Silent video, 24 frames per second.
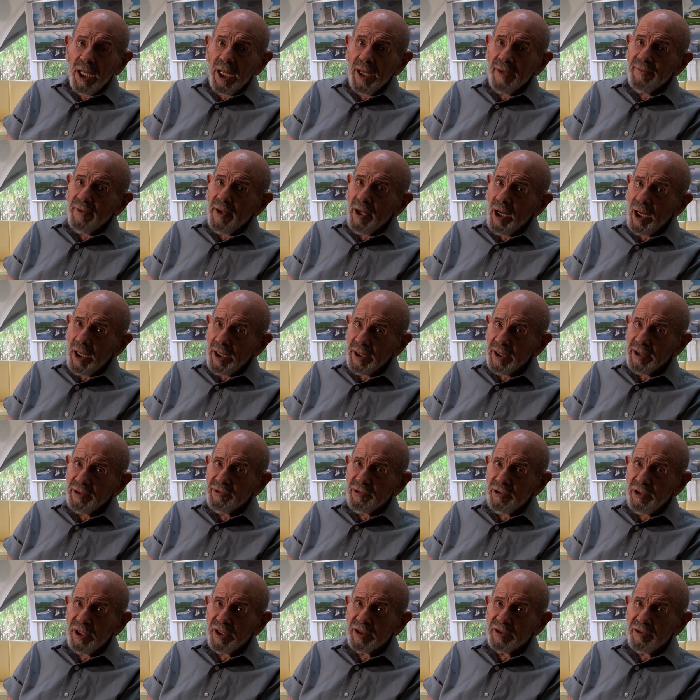have a higher
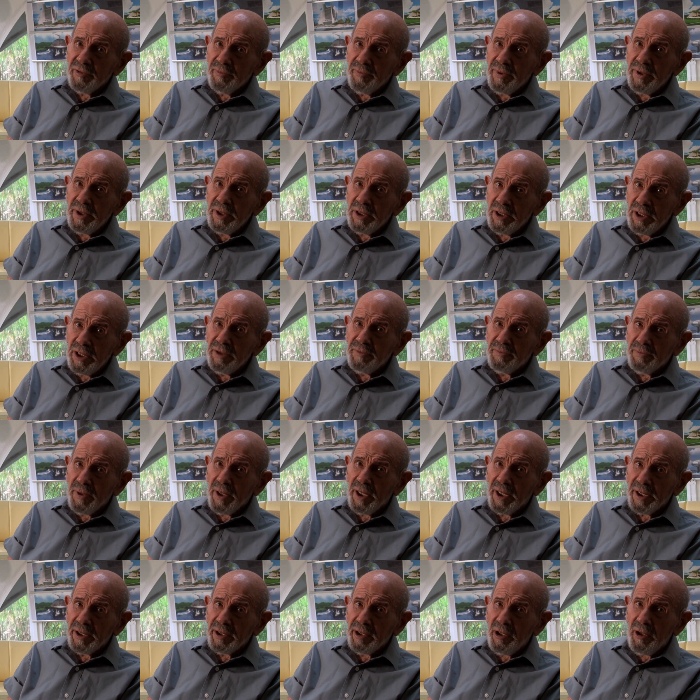chance of being hit
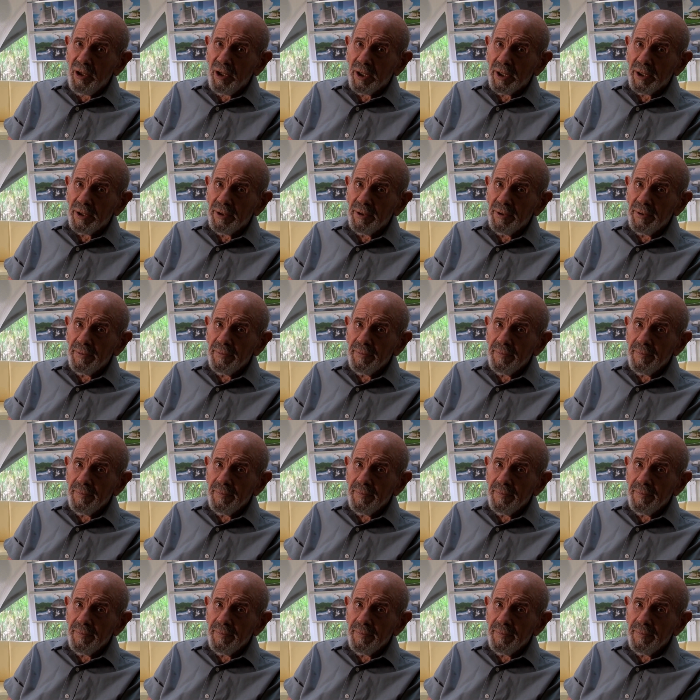by a car.